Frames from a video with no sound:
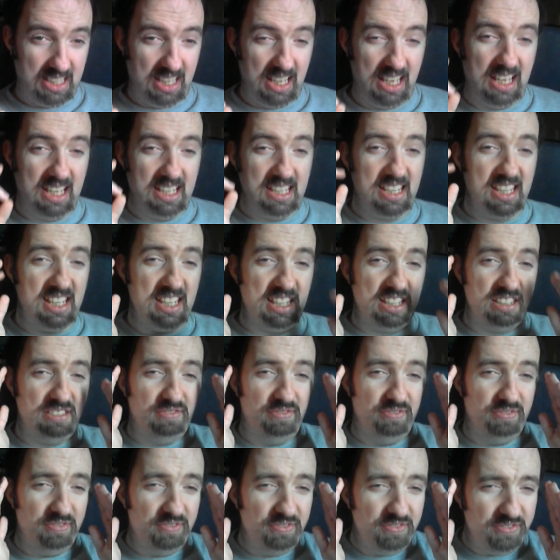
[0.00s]
It is
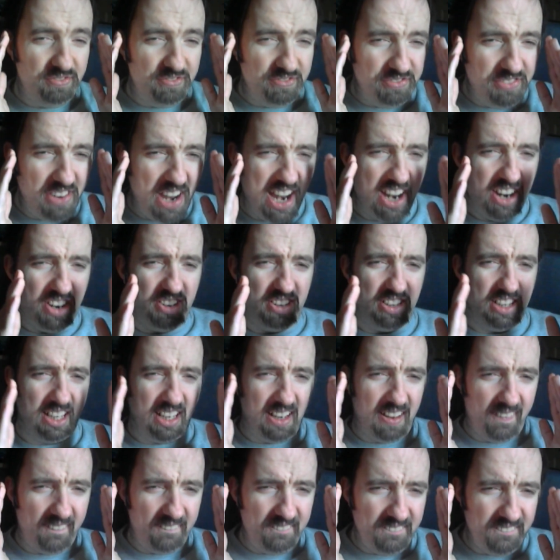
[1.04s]
very,
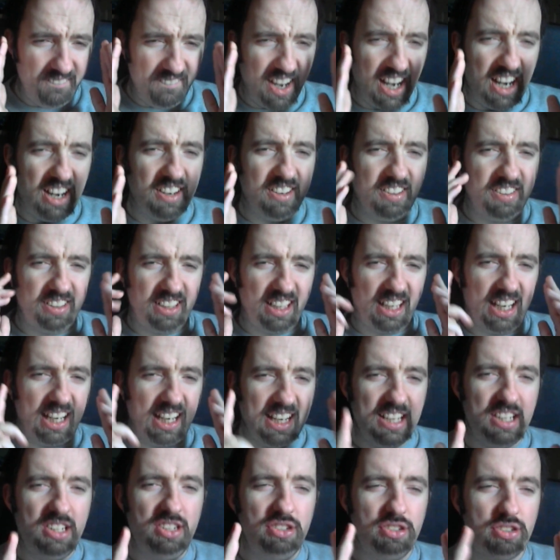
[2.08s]
very
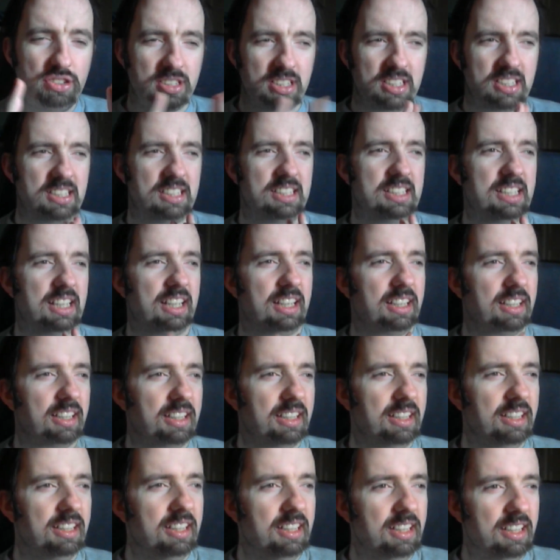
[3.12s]
interesting.
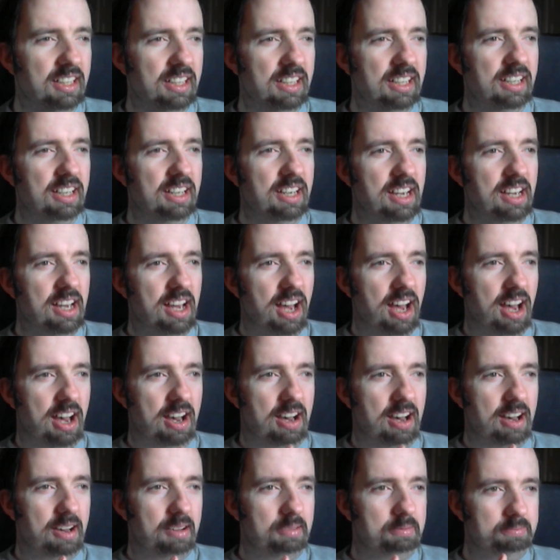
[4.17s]

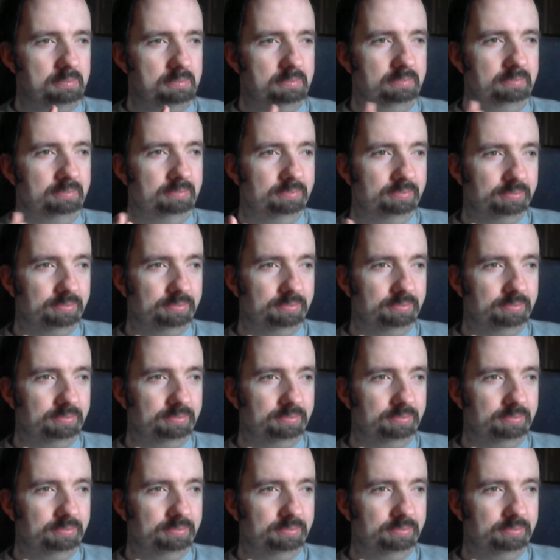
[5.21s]
Um,